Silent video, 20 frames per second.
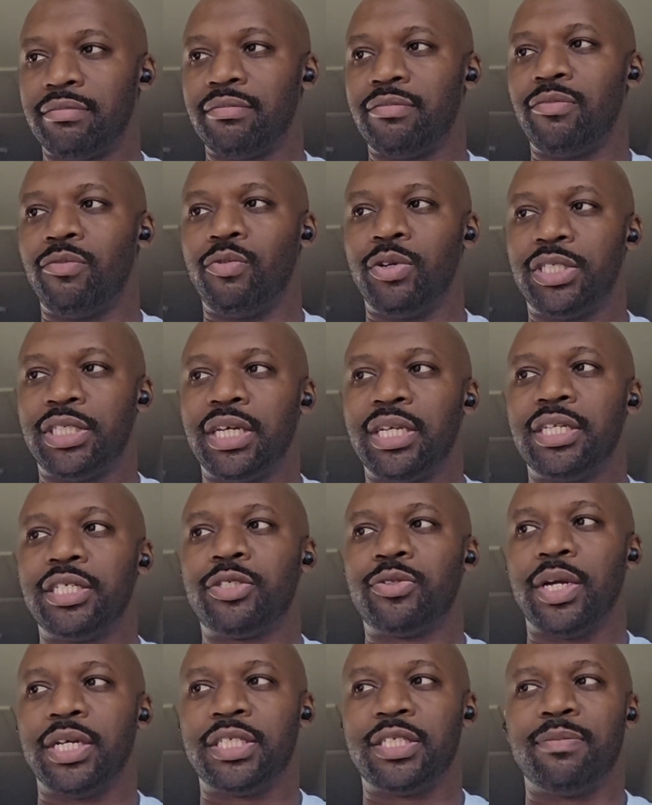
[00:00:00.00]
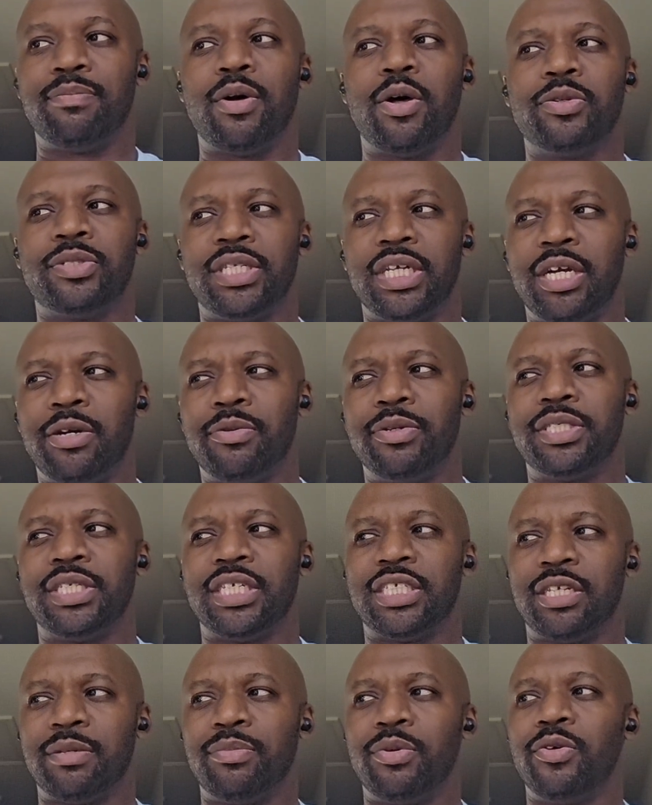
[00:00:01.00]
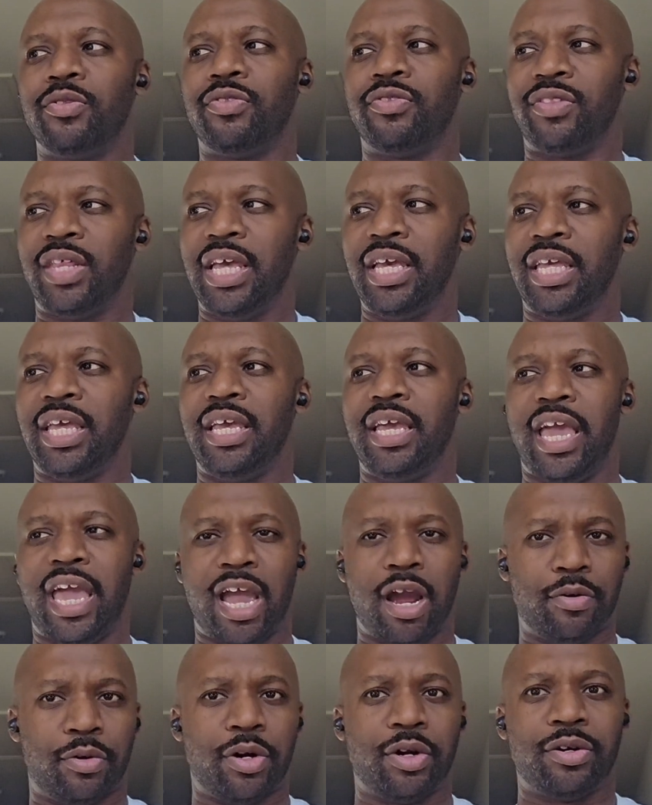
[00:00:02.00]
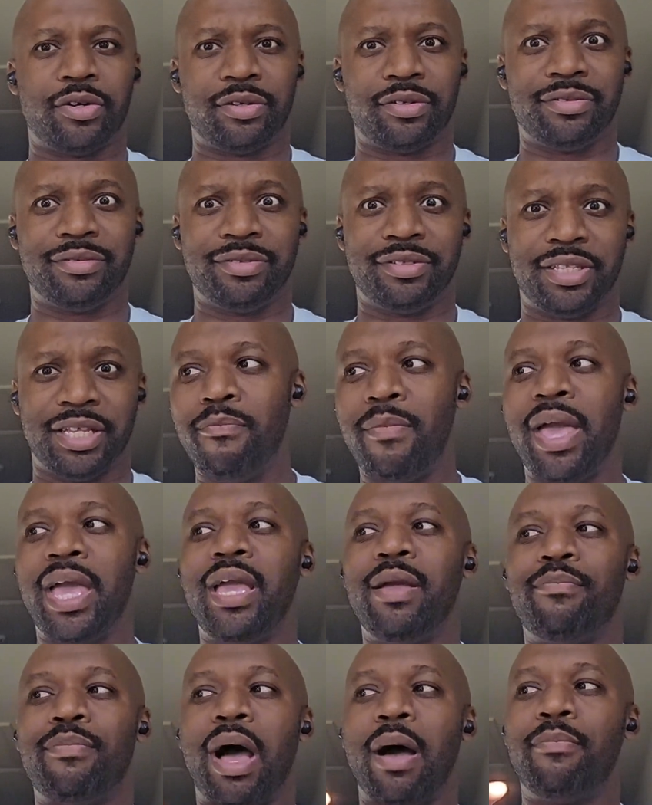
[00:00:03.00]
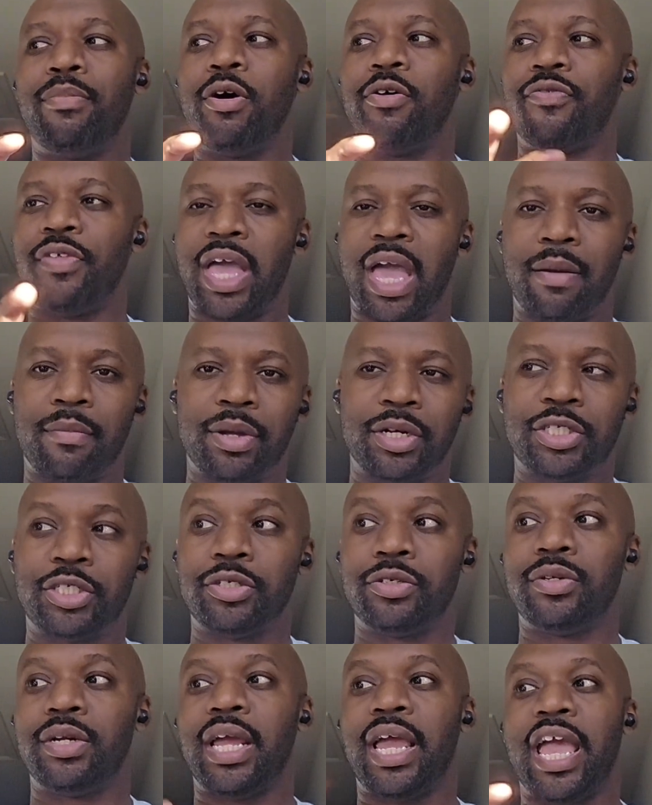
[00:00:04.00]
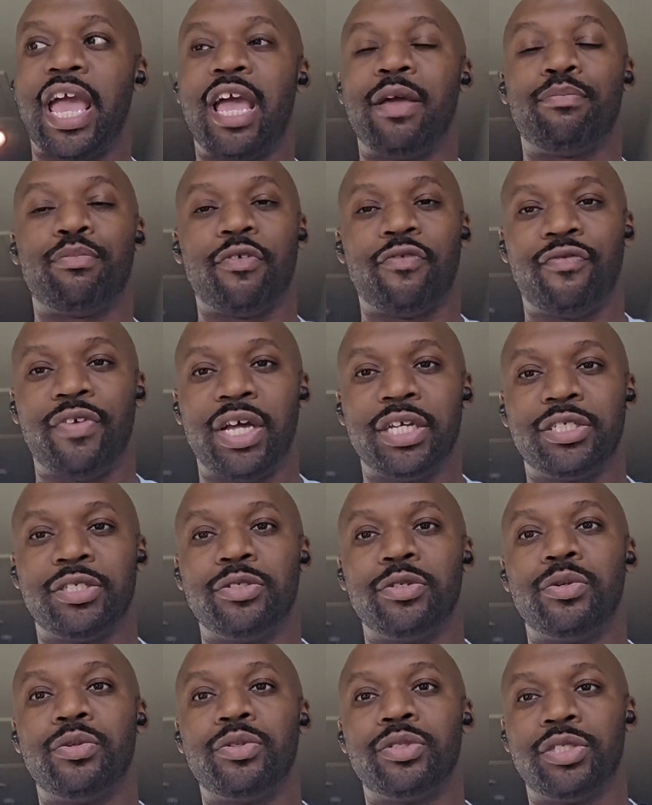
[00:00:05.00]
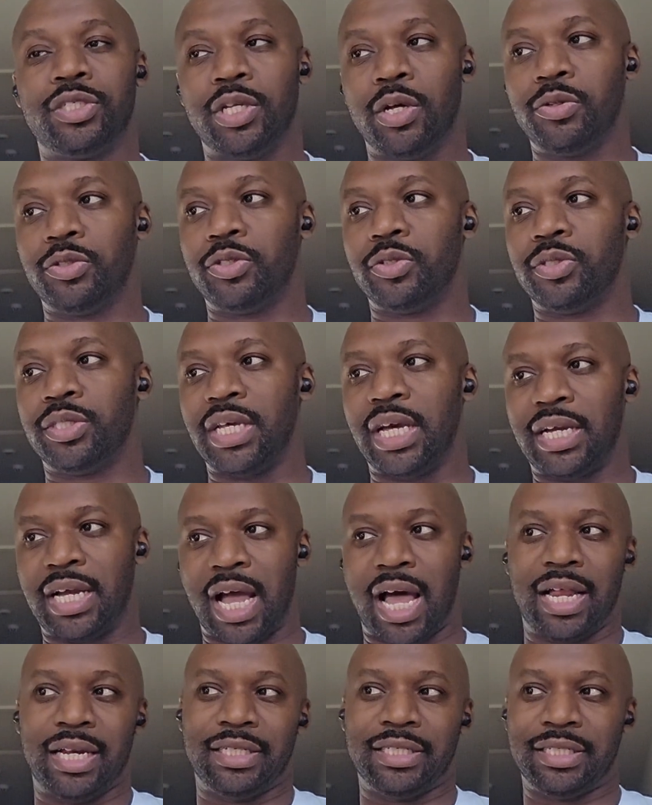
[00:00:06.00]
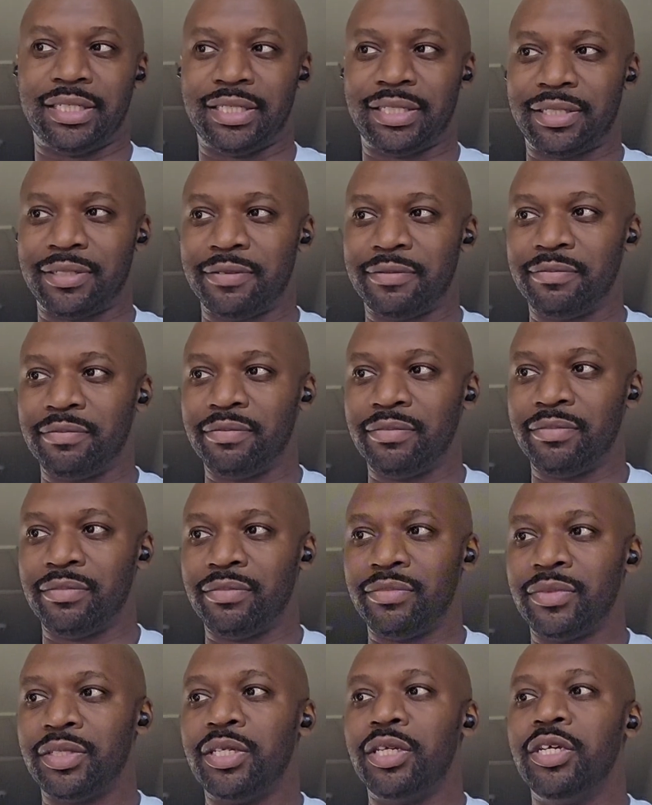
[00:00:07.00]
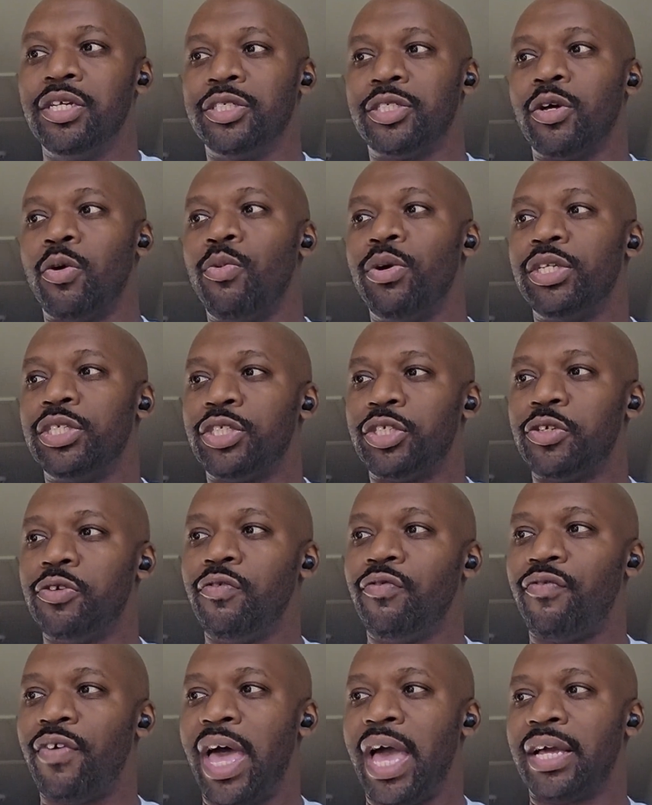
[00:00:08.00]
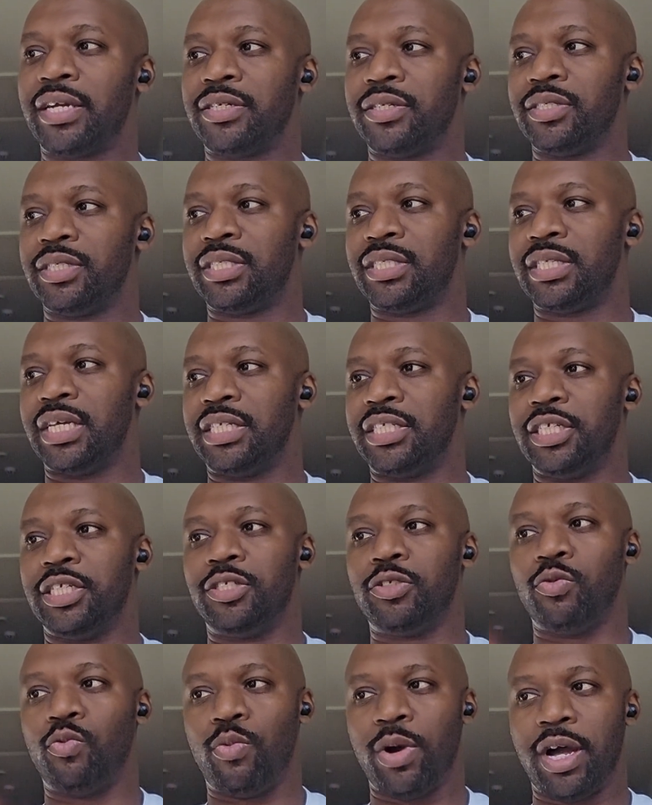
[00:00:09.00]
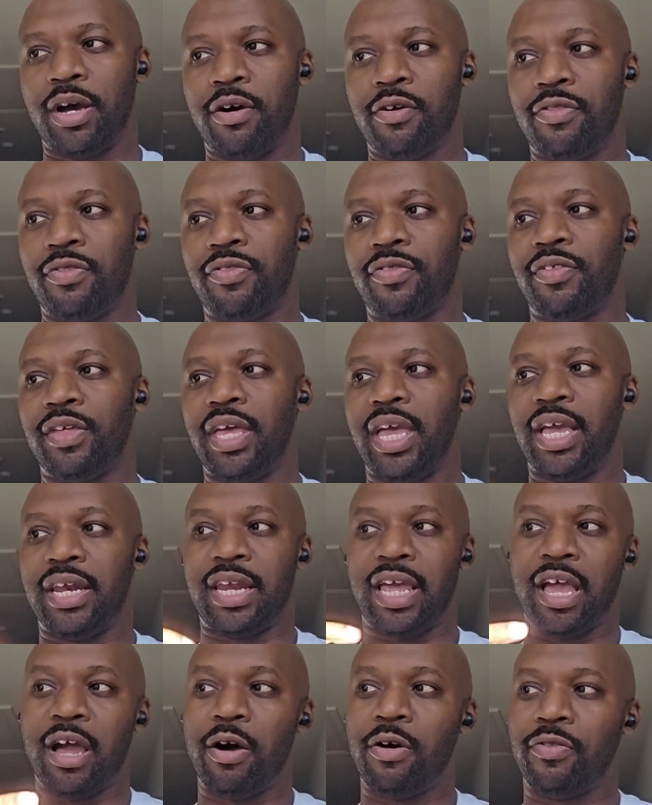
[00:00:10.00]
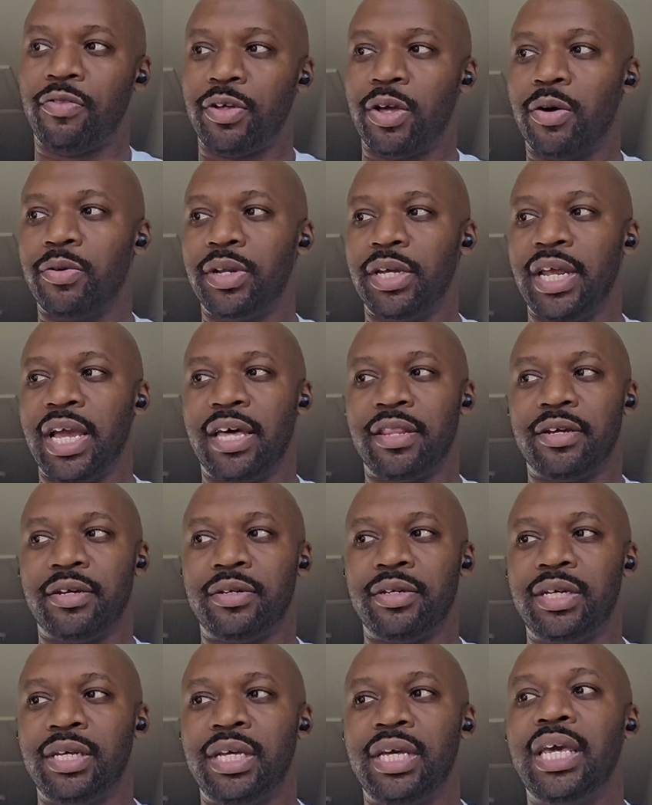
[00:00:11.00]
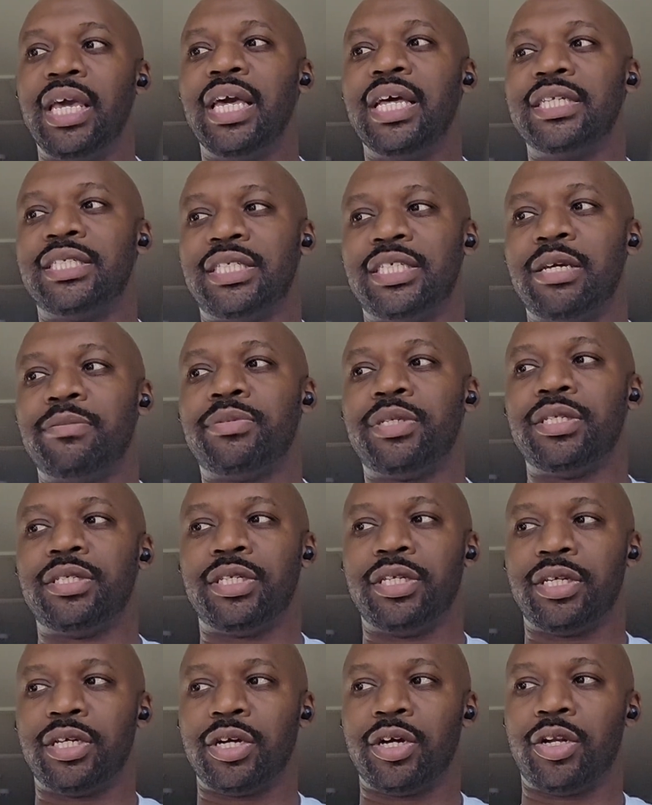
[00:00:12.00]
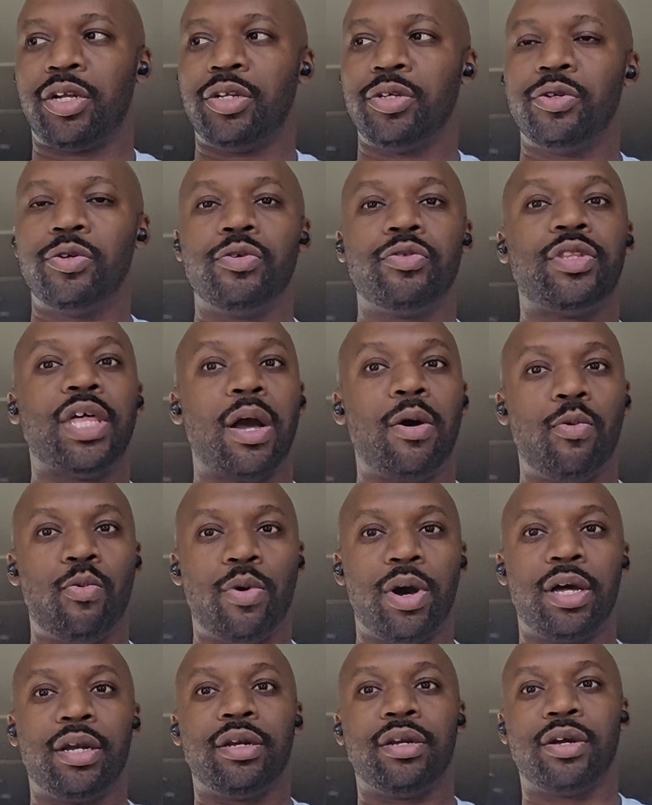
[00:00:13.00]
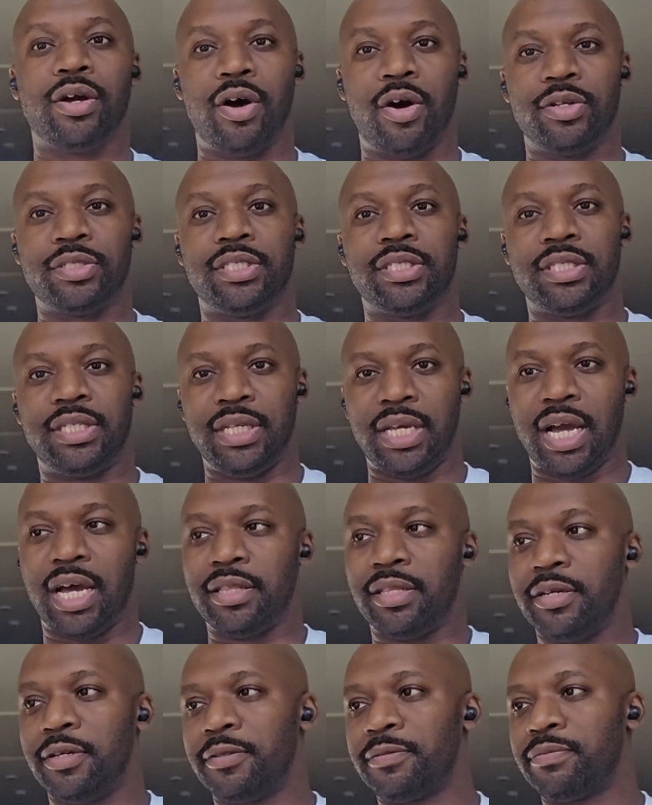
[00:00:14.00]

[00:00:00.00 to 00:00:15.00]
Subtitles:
which illustrates the most irresistible thinking error made by both amateur and professional social psychologists. So when two factors such as wealth and health go together, it's tempting to conclude that one causes the other.